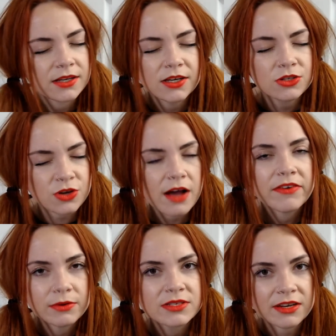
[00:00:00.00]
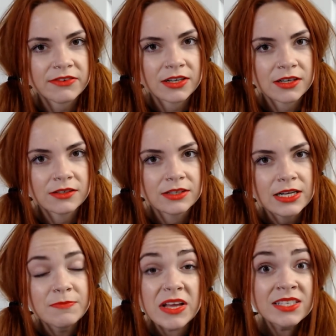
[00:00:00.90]
Driving was difficult,
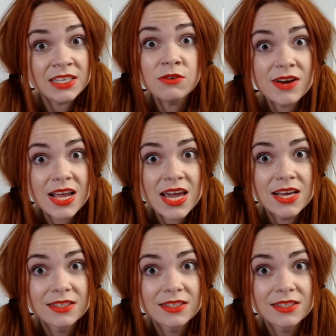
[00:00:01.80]
and still really is.